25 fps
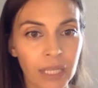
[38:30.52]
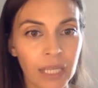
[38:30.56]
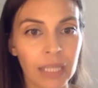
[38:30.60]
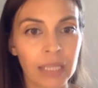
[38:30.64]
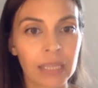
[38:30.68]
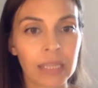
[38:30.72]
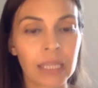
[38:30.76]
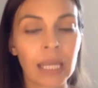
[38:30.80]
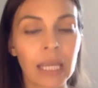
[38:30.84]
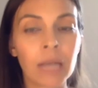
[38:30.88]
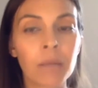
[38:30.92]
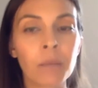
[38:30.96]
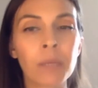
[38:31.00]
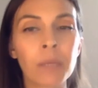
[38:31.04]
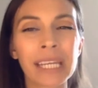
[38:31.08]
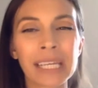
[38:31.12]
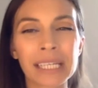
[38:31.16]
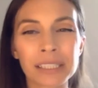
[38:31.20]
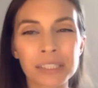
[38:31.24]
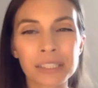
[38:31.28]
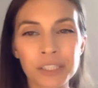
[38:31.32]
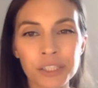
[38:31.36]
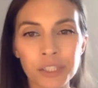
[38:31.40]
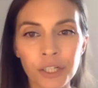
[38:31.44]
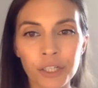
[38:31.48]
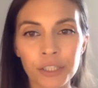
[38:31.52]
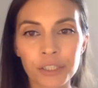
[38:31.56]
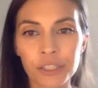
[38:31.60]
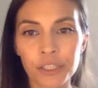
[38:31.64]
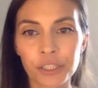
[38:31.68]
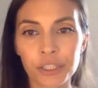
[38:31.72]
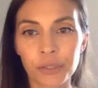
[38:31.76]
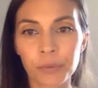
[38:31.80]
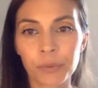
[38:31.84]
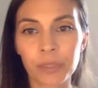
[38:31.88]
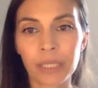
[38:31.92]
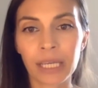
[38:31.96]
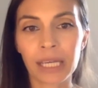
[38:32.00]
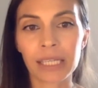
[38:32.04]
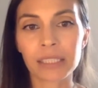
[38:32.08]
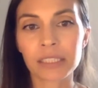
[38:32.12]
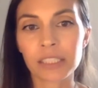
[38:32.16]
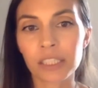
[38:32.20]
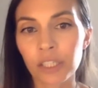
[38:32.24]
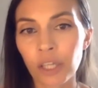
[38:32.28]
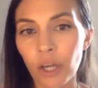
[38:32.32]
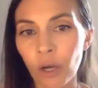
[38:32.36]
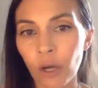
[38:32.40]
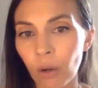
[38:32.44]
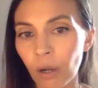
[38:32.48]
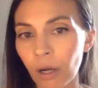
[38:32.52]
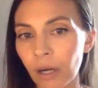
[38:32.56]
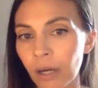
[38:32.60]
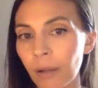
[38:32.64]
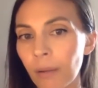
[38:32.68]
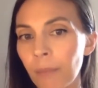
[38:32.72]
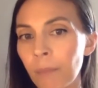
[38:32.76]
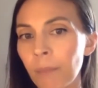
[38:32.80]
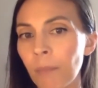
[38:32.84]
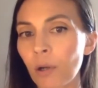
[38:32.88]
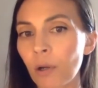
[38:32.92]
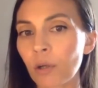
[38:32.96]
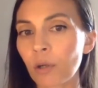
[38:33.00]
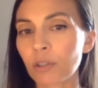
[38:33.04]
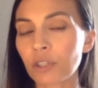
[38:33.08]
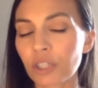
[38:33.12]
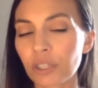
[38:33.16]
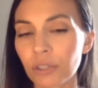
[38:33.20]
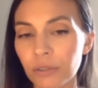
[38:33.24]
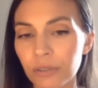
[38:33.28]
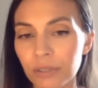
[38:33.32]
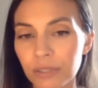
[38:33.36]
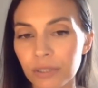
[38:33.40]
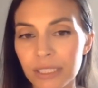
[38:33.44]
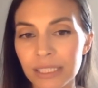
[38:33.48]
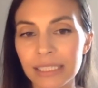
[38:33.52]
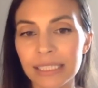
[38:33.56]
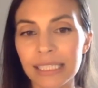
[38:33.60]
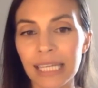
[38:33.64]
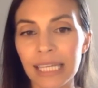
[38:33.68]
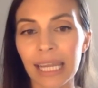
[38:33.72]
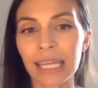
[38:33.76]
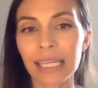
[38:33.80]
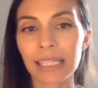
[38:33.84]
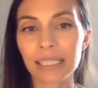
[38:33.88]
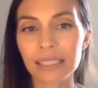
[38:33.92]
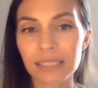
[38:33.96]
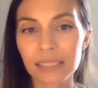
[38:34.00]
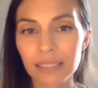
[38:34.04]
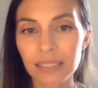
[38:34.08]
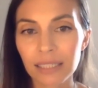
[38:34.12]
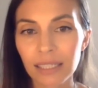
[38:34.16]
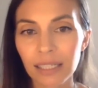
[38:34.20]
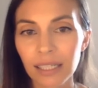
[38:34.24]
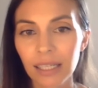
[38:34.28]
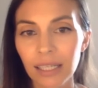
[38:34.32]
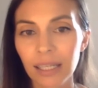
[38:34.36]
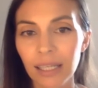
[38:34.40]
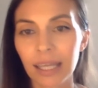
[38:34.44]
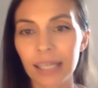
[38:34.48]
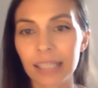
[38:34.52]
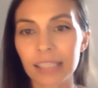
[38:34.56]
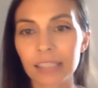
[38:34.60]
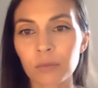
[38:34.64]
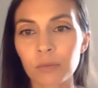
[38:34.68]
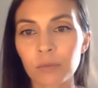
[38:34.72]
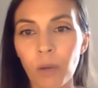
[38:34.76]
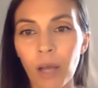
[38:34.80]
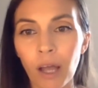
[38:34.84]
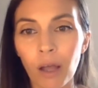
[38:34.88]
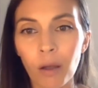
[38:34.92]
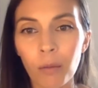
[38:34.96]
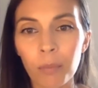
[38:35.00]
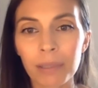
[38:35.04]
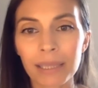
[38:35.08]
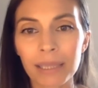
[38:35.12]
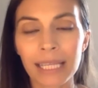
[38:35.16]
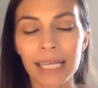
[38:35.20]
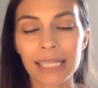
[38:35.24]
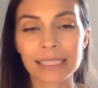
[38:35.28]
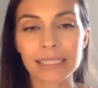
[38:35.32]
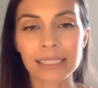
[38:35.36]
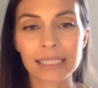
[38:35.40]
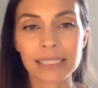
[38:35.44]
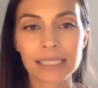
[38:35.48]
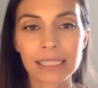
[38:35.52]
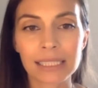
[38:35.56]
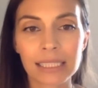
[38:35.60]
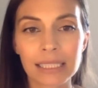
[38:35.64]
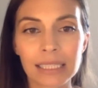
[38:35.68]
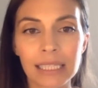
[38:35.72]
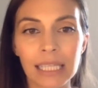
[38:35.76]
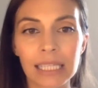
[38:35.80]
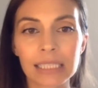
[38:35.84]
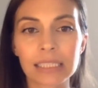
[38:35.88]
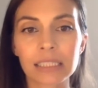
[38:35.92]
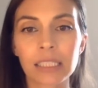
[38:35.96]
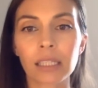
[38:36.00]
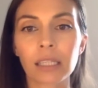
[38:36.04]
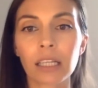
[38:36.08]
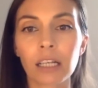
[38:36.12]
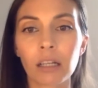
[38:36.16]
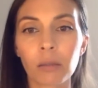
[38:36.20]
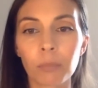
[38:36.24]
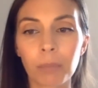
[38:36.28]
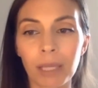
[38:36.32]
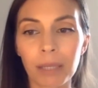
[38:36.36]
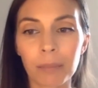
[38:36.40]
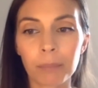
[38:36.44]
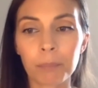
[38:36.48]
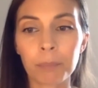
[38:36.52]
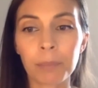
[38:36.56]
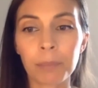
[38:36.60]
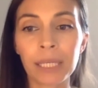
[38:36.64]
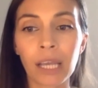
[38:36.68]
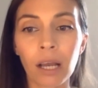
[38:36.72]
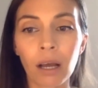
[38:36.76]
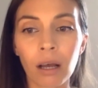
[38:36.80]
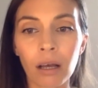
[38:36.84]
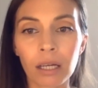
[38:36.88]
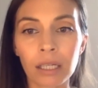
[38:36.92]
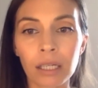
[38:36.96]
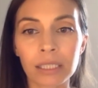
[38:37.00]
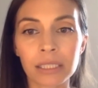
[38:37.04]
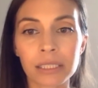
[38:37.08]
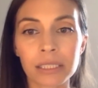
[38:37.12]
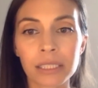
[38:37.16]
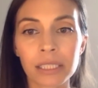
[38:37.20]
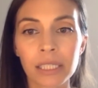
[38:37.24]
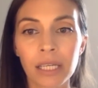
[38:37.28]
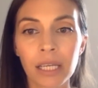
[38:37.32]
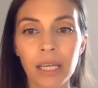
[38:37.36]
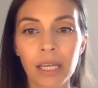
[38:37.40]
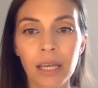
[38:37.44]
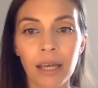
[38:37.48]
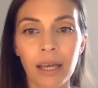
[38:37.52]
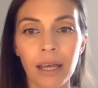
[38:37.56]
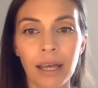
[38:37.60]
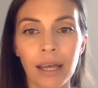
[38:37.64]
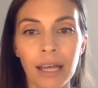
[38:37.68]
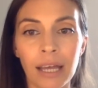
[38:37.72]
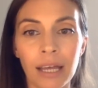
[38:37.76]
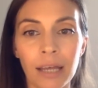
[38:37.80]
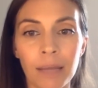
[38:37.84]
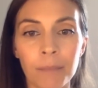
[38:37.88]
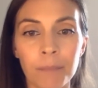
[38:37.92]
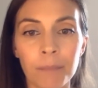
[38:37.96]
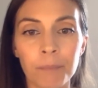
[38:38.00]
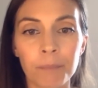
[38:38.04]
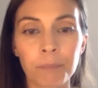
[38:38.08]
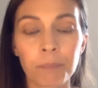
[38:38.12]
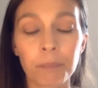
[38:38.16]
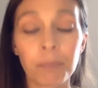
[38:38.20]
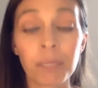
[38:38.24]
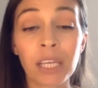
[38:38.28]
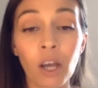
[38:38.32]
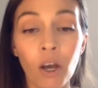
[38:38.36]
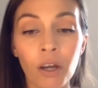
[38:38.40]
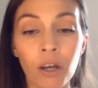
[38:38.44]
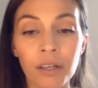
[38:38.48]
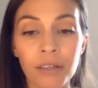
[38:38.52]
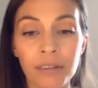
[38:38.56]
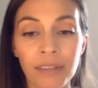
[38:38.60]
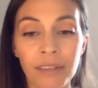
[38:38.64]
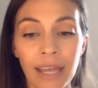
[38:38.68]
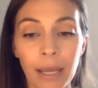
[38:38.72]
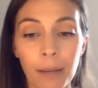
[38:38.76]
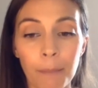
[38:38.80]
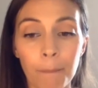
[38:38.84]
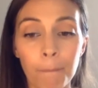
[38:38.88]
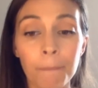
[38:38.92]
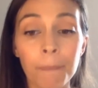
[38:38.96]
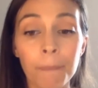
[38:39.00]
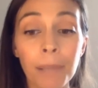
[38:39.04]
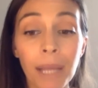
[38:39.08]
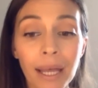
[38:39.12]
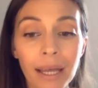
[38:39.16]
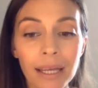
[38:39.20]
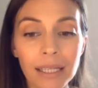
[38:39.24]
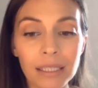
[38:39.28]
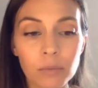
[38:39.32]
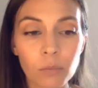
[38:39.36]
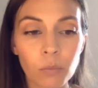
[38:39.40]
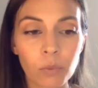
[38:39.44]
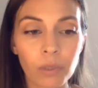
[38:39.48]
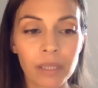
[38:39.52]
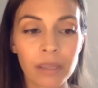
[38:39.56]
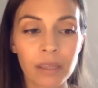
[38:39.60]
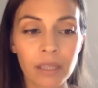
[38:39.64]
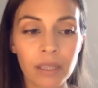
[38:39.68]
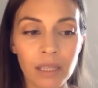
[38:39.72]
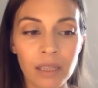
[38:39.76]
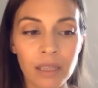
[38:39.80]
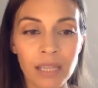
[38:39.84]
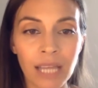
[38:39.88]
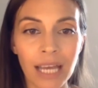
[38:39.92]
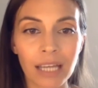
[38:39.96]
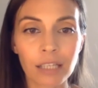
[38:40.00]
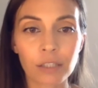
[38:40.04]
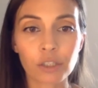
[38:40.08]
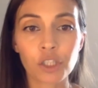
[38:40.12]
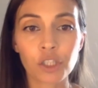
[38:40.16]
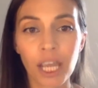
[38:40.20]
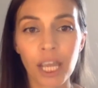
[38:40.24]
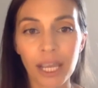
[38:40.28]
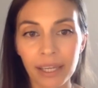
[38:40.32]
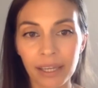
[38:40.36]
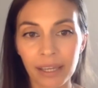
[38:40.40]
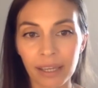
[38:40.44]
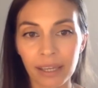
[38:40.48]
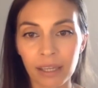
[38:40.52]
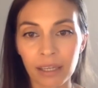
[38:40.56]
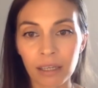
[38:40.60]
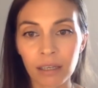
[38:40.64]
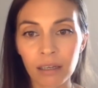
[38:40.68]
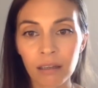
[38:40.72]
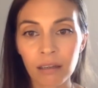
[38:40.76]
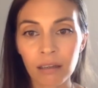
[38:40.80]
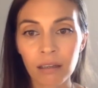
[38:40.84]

then we can start to get to know our emotional state as well. But that's a little bit beyond that. But within that check-in,